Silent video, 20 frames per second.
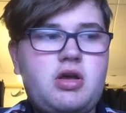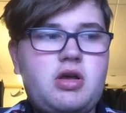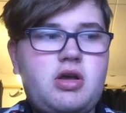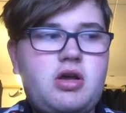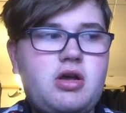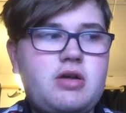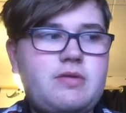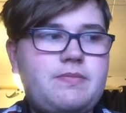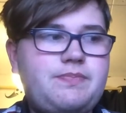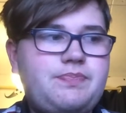
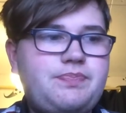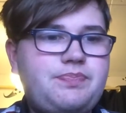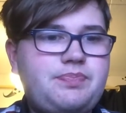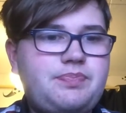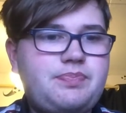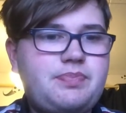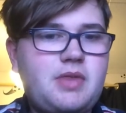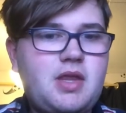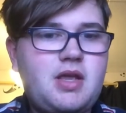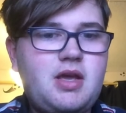Um,
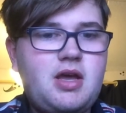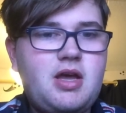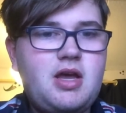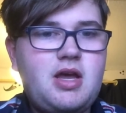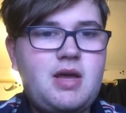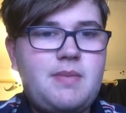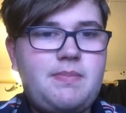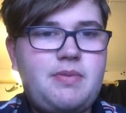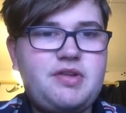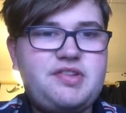
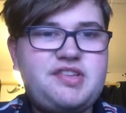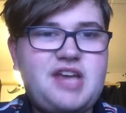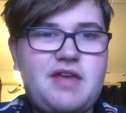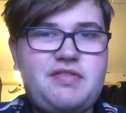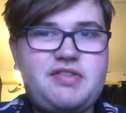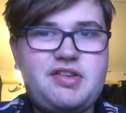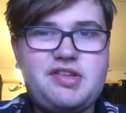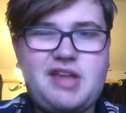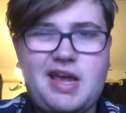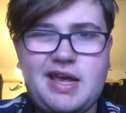but
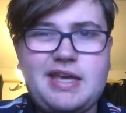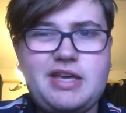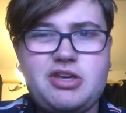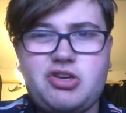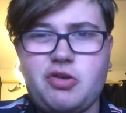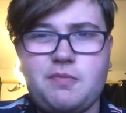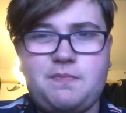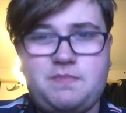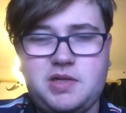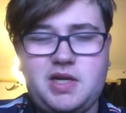safe to say, he
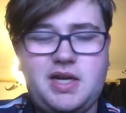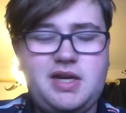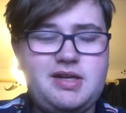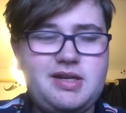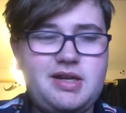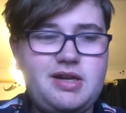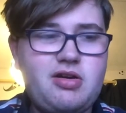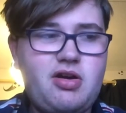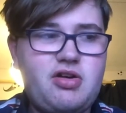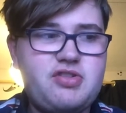
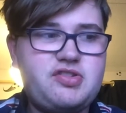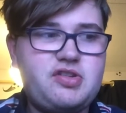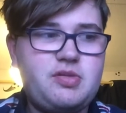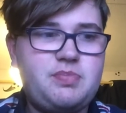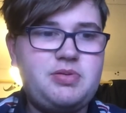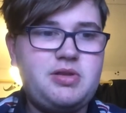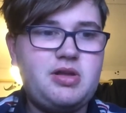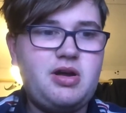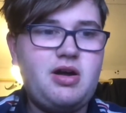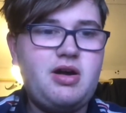completely lost the
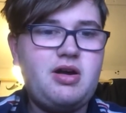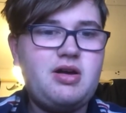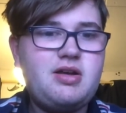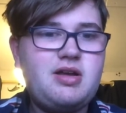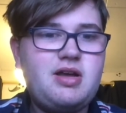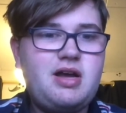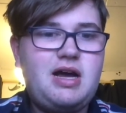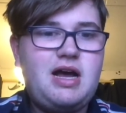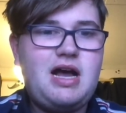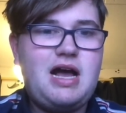plot
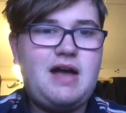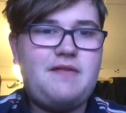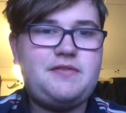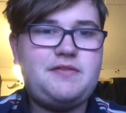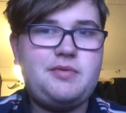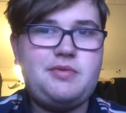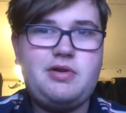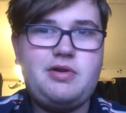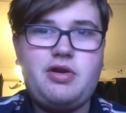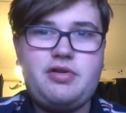
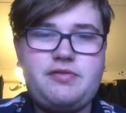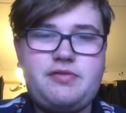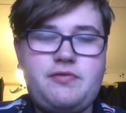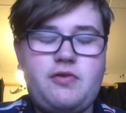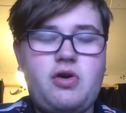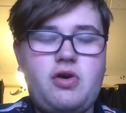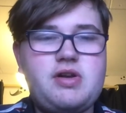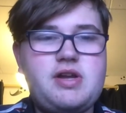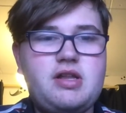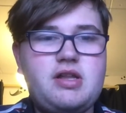after we lost
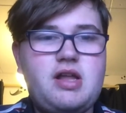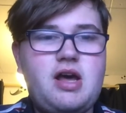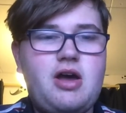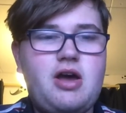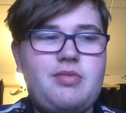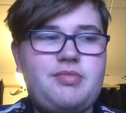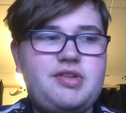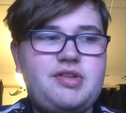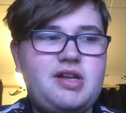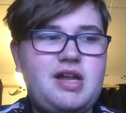4 0 at
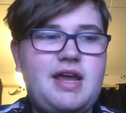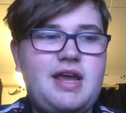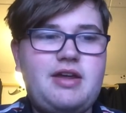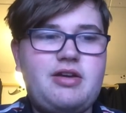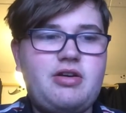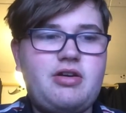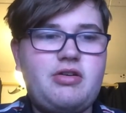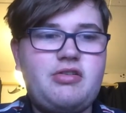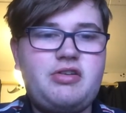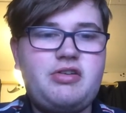home to
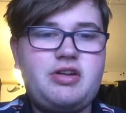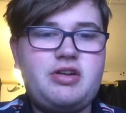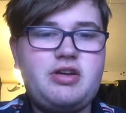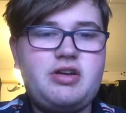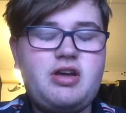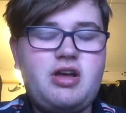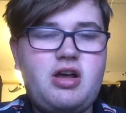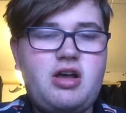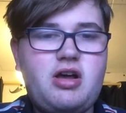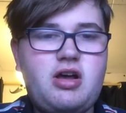Leyton Orient.
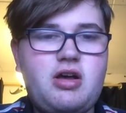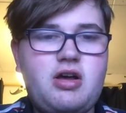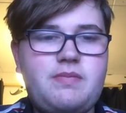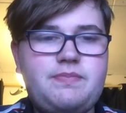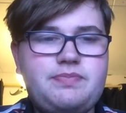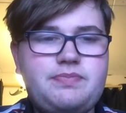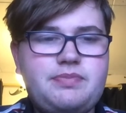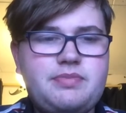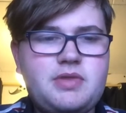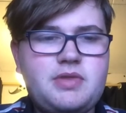
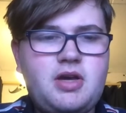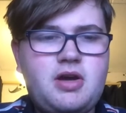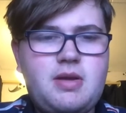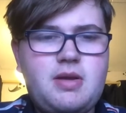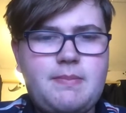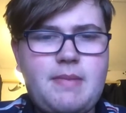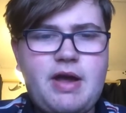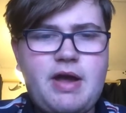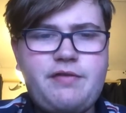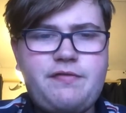Um,
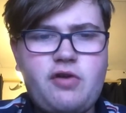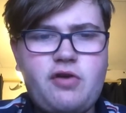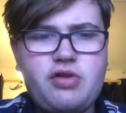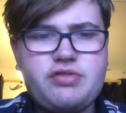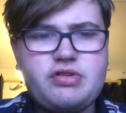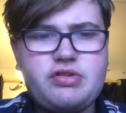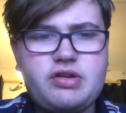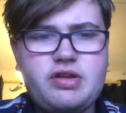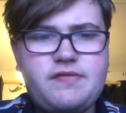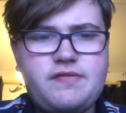my
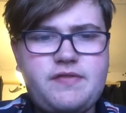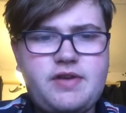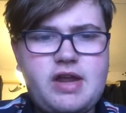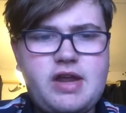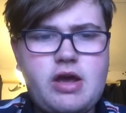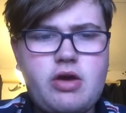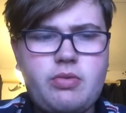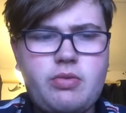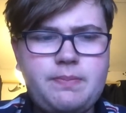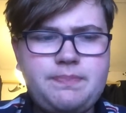thoughts on this
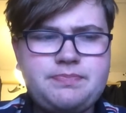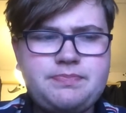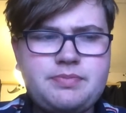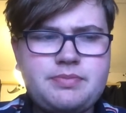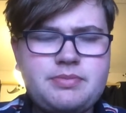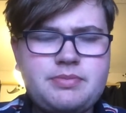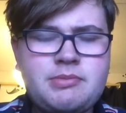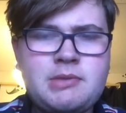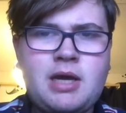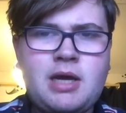video
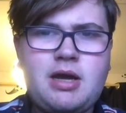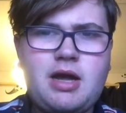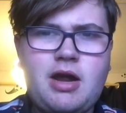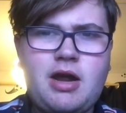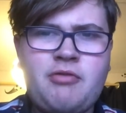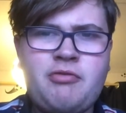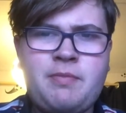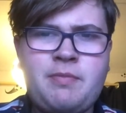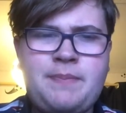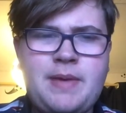
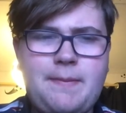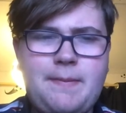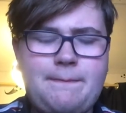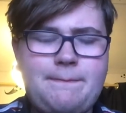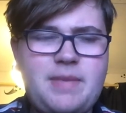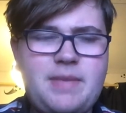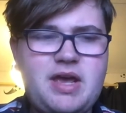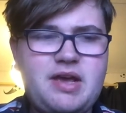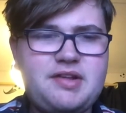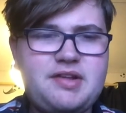are a bit
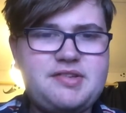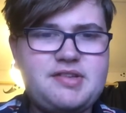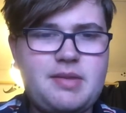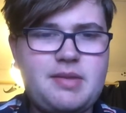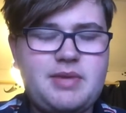mixed.